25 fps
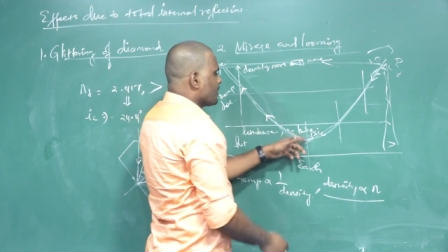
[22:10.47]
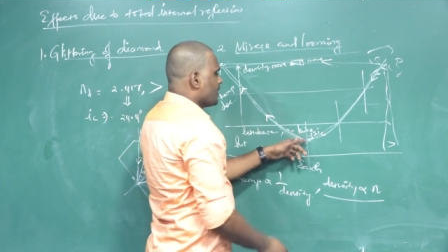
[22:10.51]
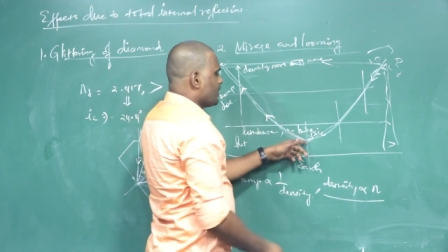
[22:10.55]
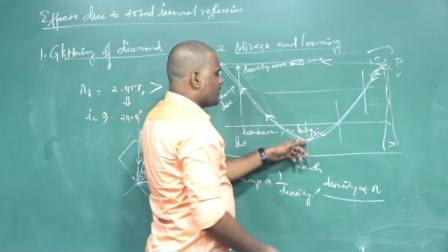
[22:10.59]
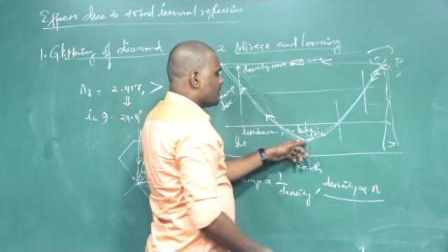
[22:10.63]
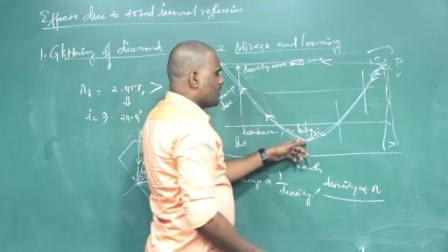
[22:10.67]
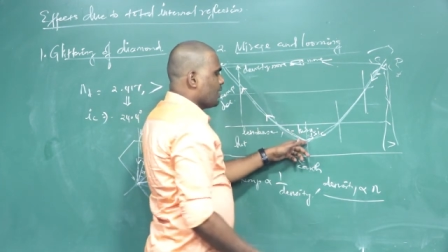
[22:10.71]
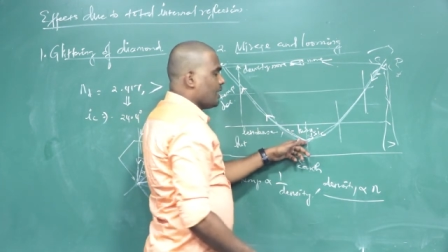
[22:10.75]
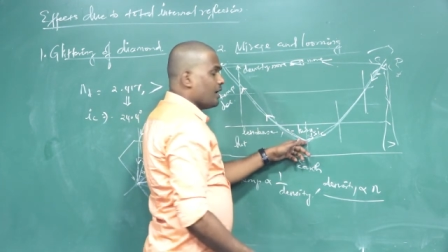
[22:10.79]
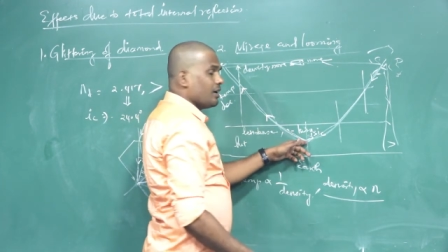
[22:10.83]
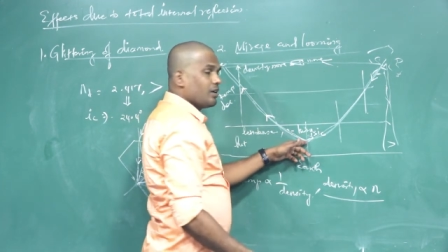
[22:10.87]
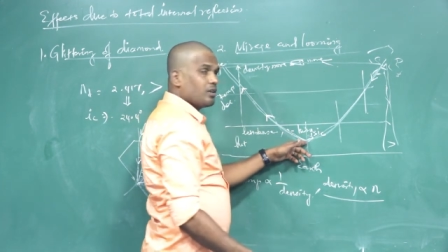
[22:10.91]
it
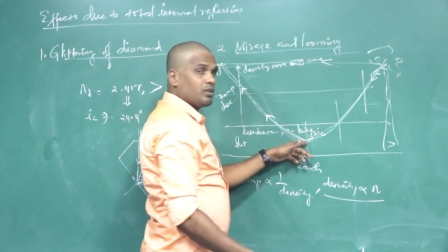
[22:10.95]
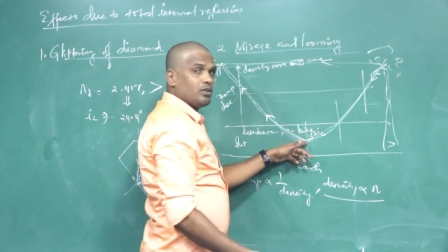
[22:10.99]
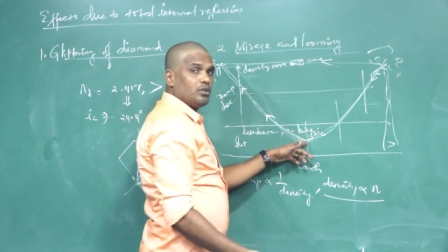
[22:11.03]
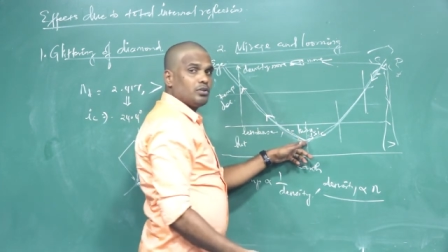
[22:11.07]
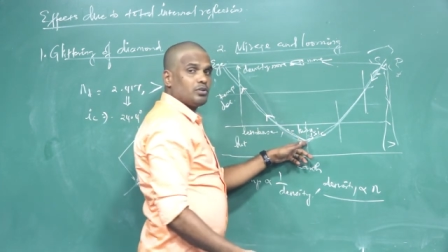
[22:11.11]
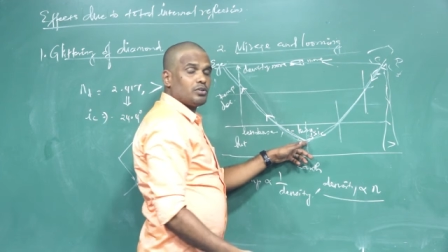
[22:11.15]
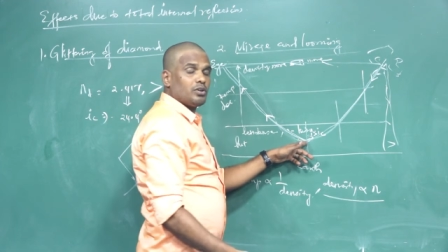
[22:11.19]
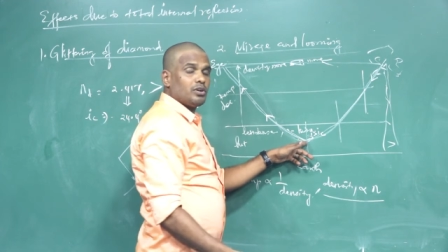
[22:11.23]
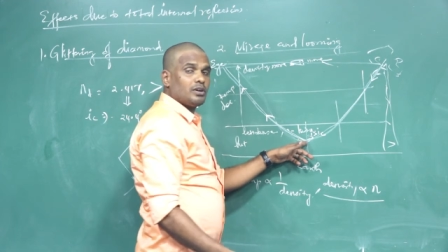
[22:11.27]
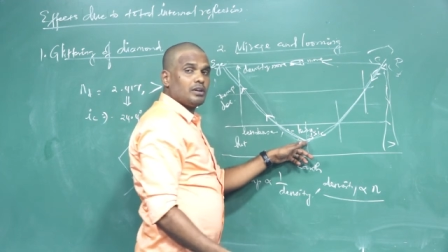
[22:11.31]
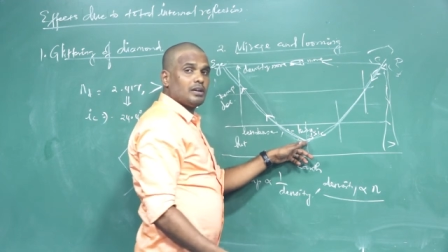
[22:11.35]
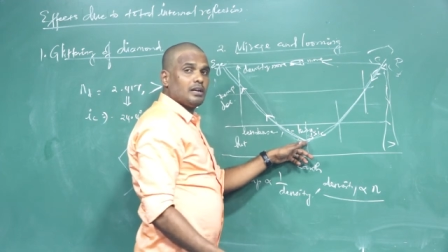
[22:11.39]
will
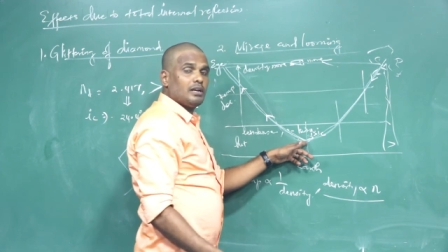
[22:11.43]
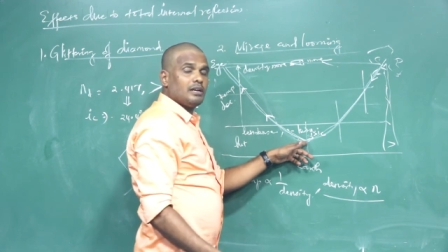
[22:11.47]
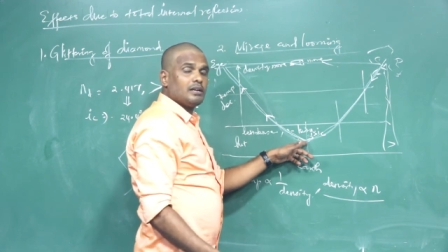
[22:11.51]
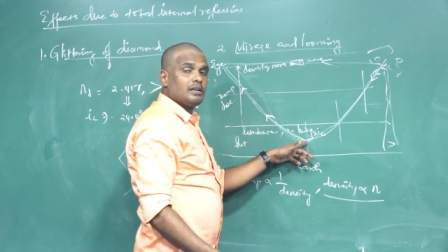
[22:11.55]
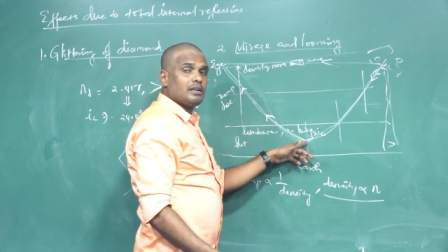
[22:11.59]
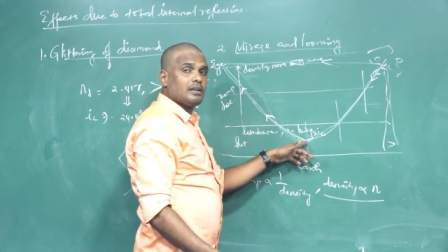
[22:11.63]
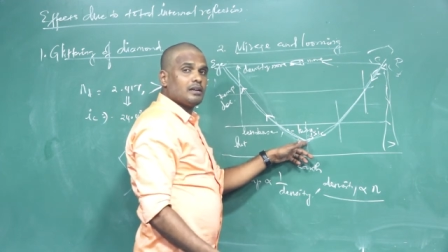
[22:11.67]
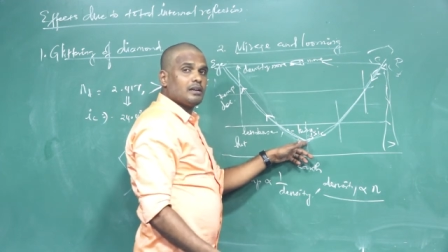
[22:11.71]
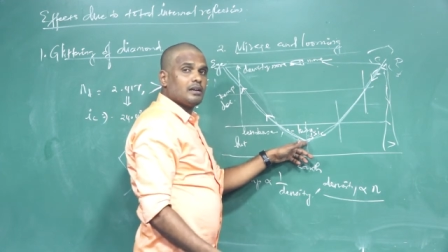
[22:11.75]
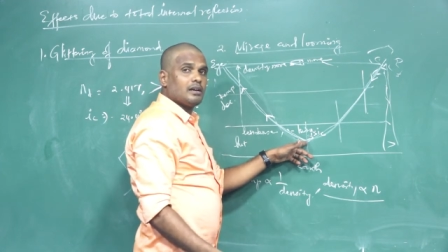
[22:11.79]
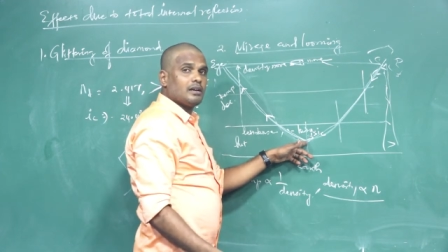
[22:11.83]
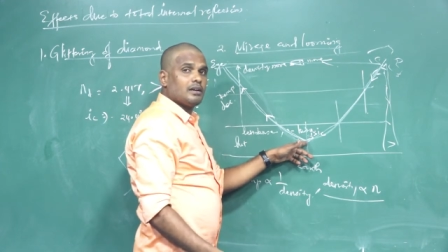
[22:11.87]
undergo total
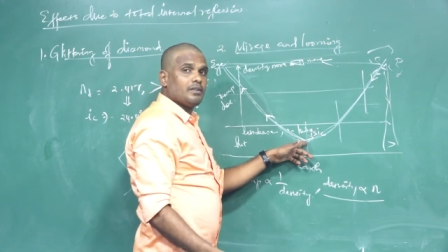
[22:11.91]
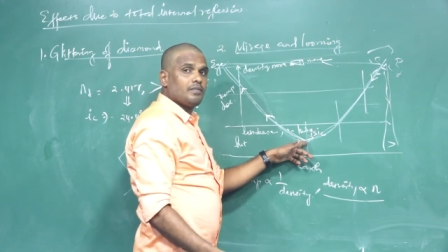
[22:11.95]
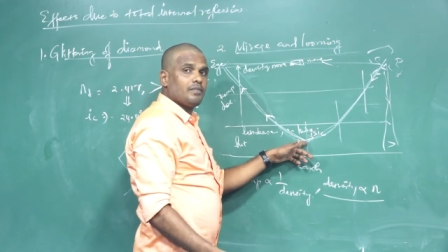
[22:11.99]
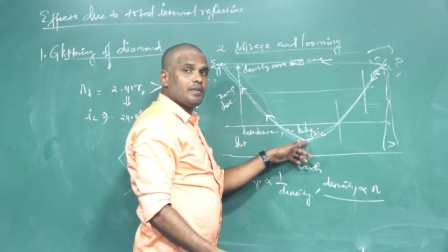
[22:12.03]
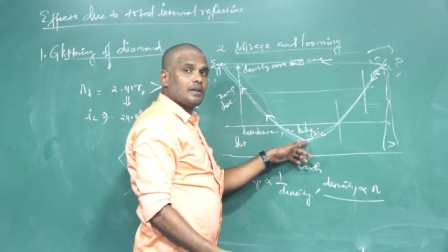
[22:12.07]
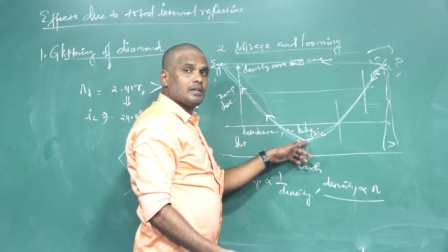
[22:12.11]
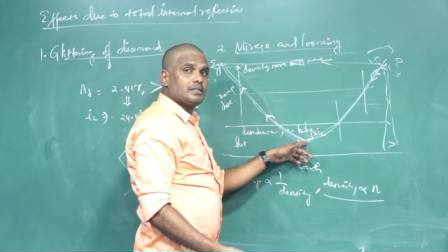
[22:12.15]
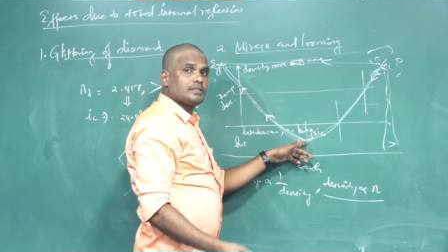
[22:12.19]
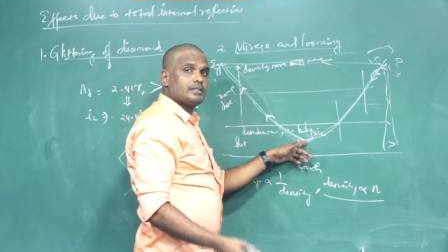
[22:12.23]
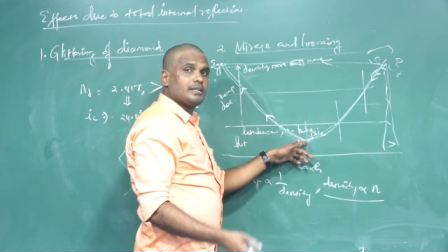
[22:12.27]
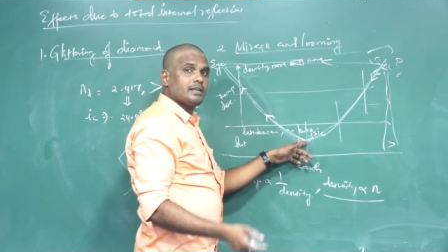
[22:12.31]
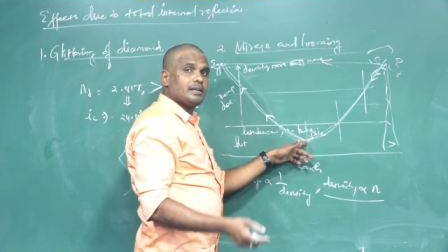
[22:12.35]
internal
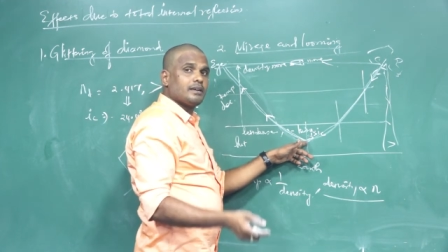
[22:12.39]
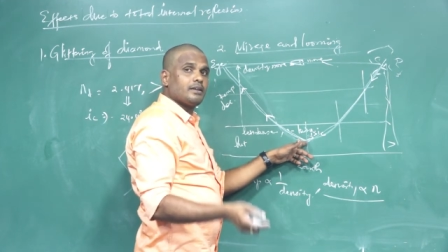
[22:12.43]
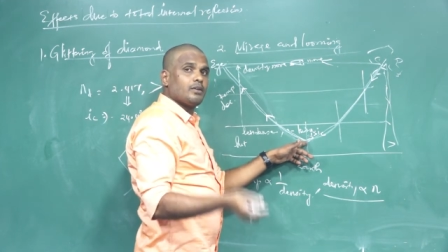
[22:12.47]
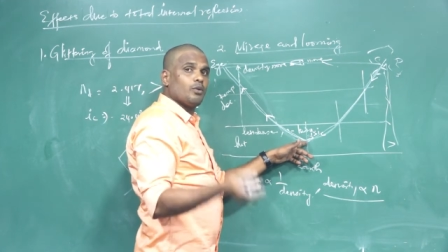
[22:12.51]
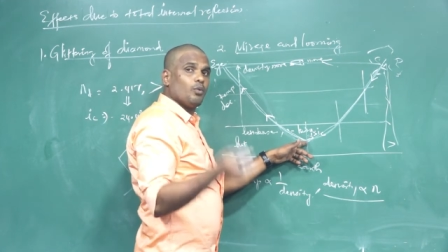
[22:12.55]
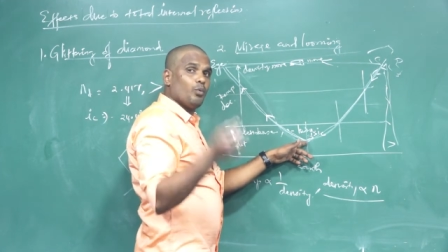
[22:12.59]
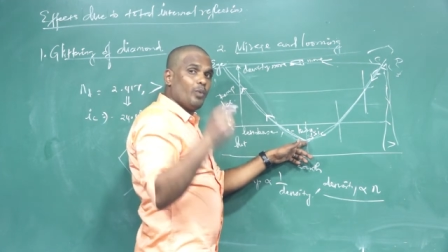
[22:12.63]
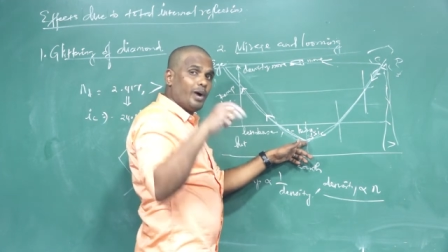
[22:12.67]
reflection